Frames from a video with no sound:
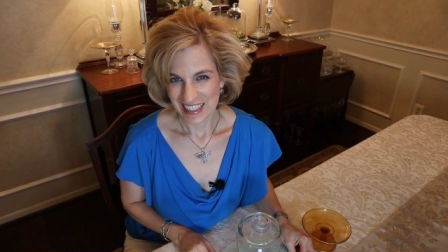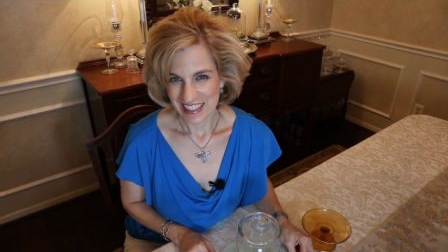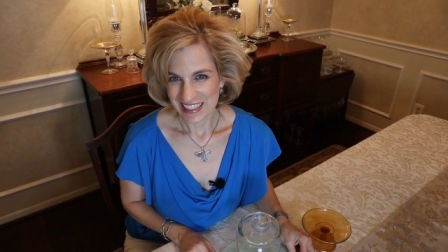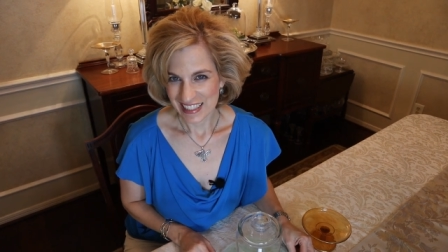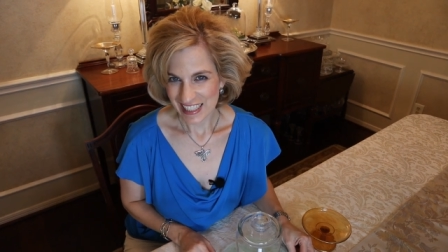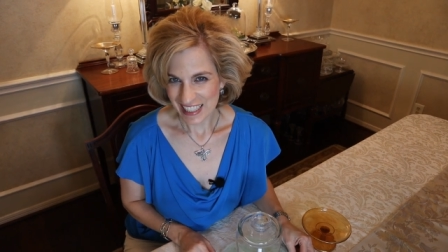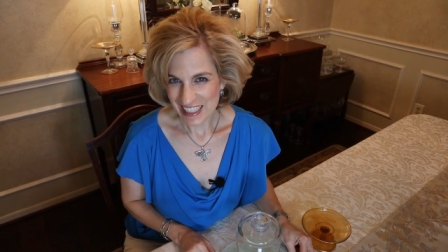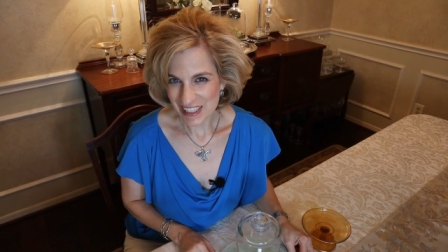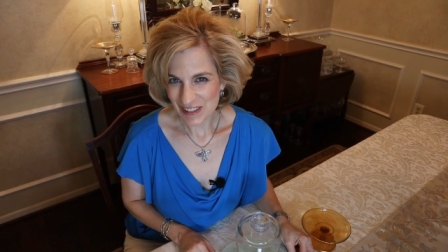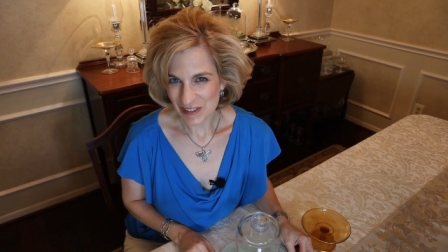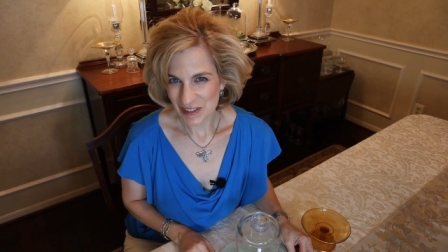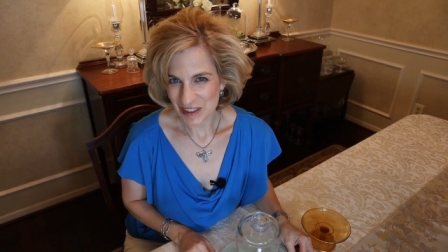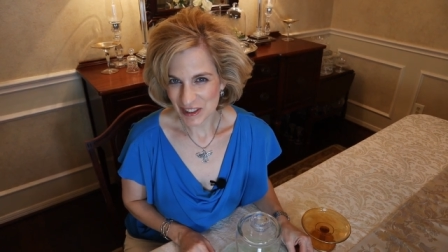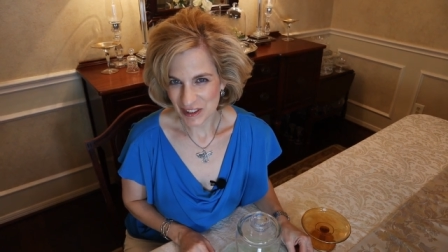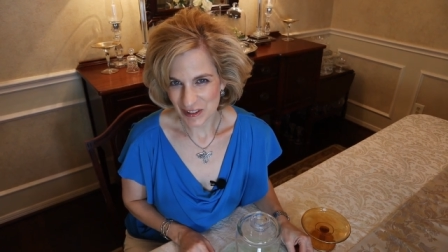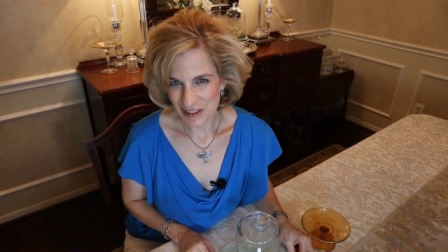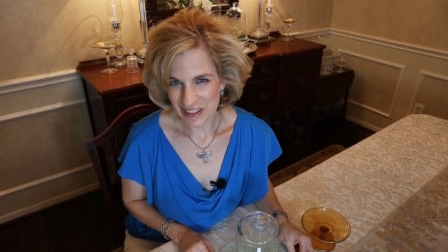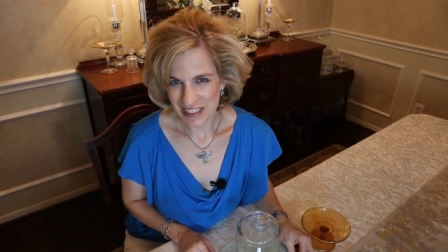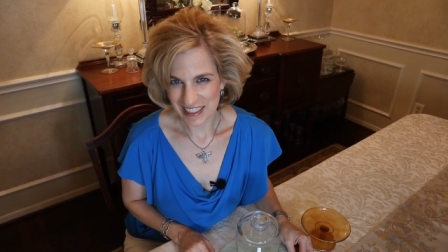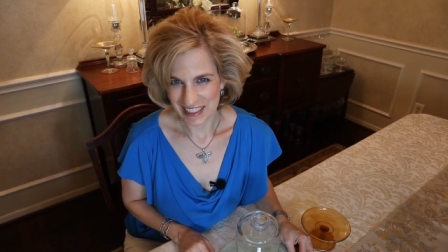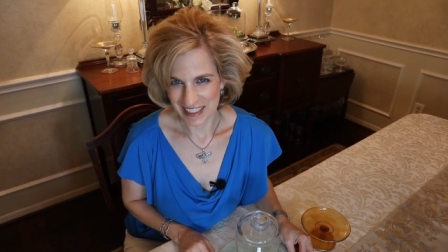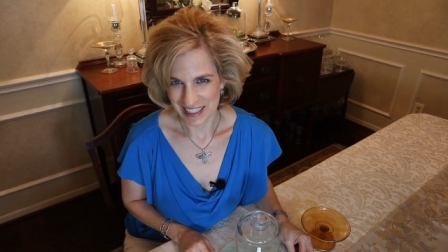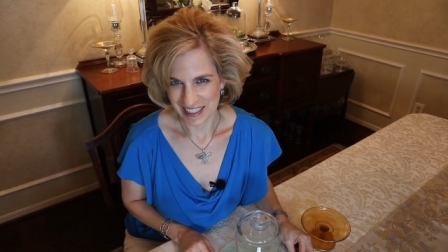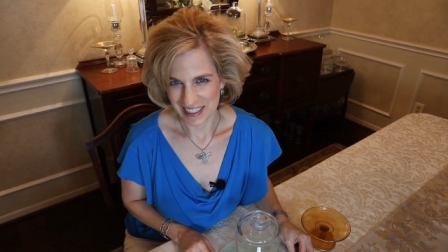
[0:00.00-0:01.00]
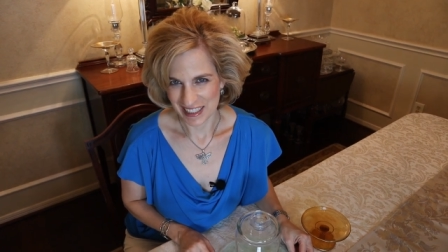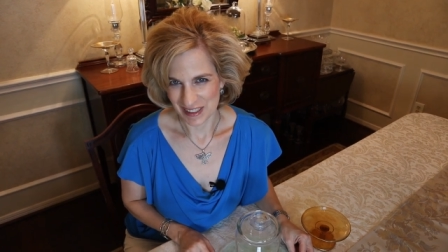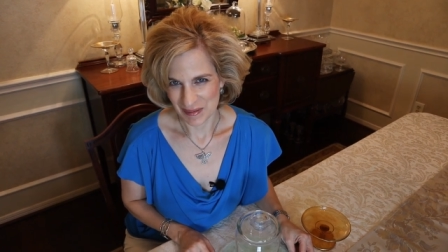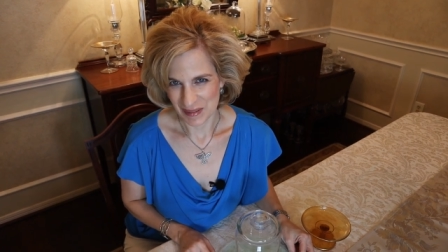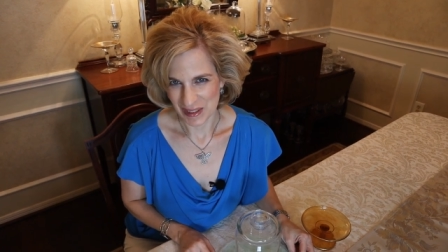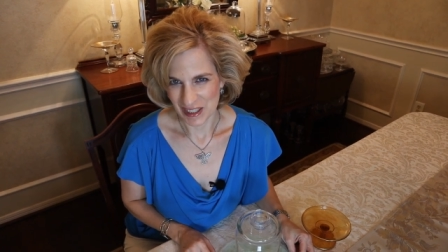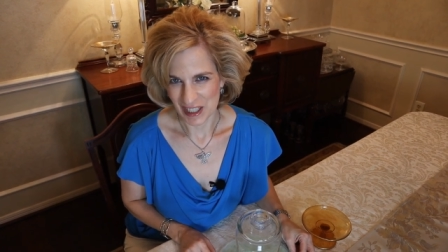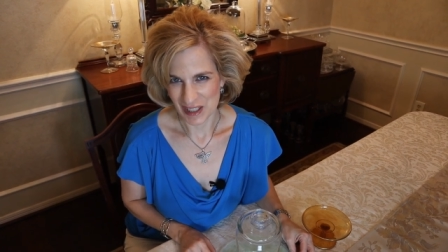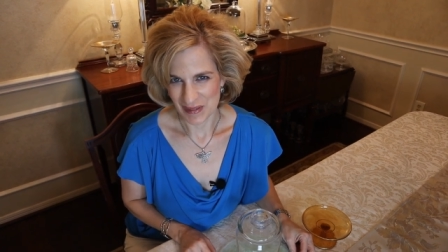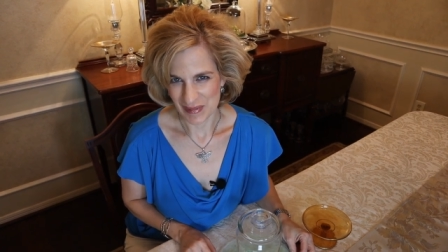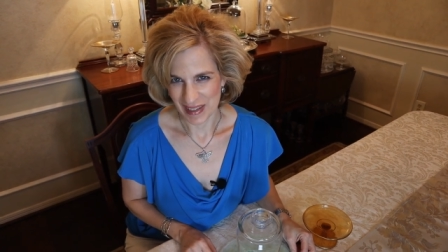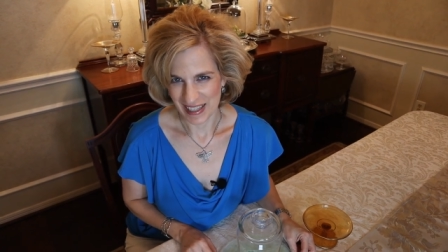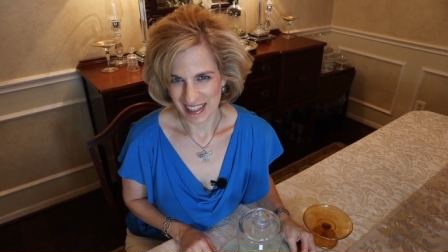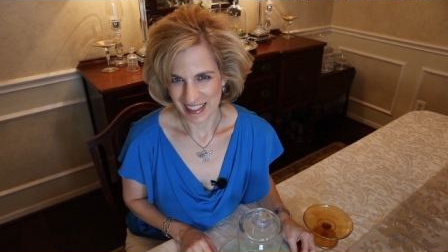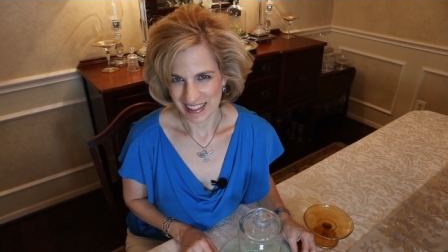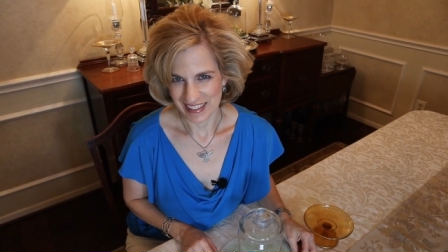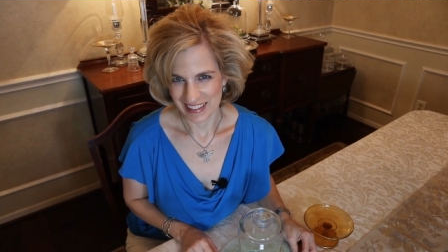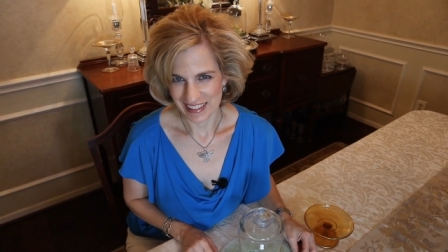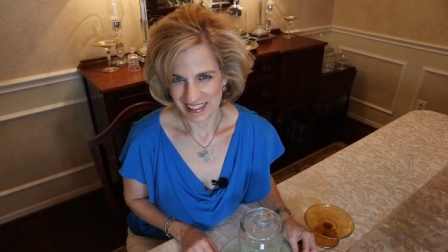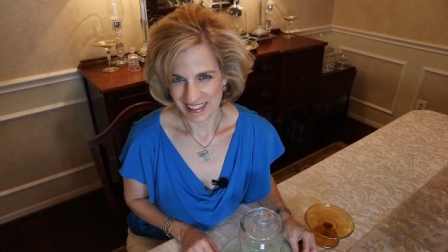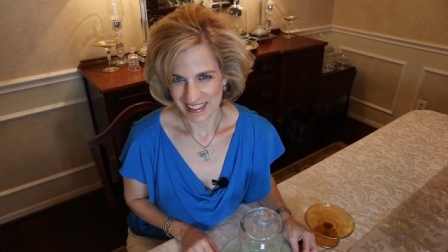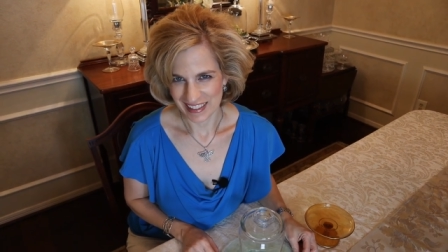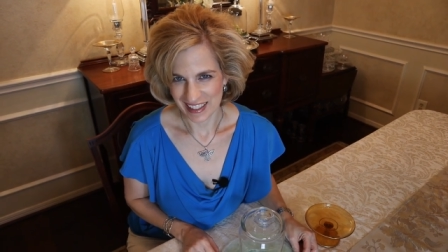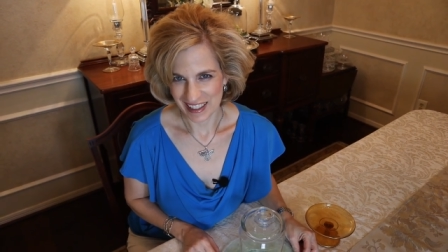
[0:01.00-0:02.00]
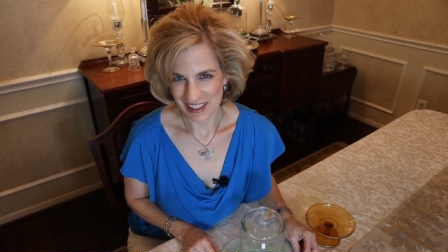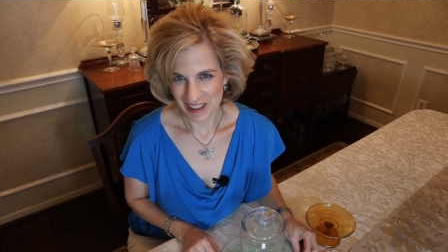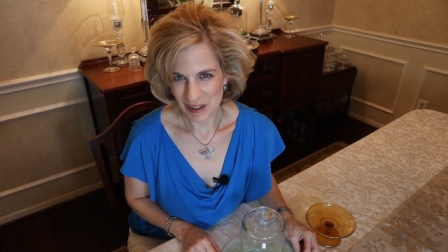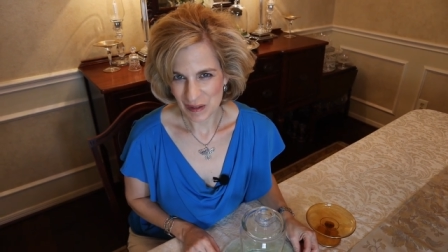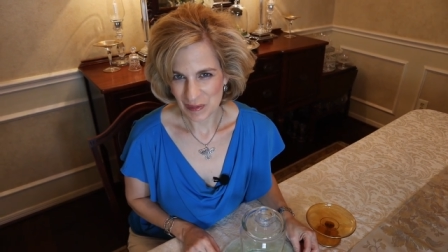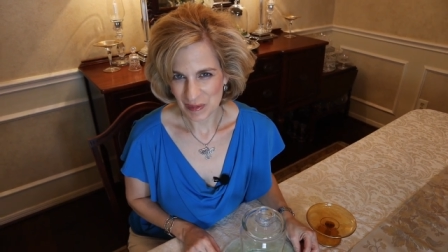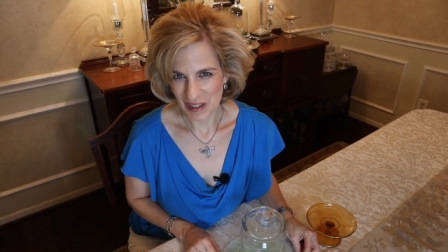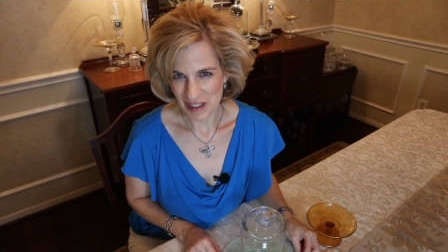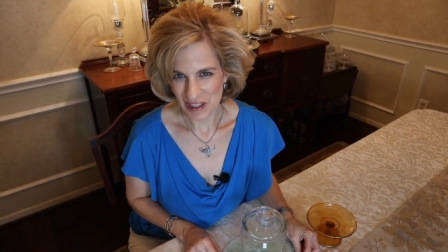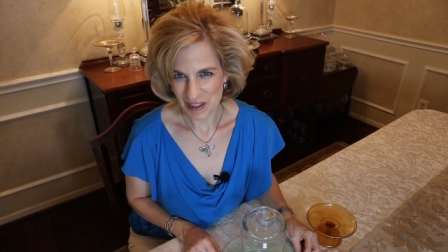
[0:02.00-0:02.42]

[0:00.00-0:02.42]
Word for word: Thanks for joining Lady Mary Beth. I hope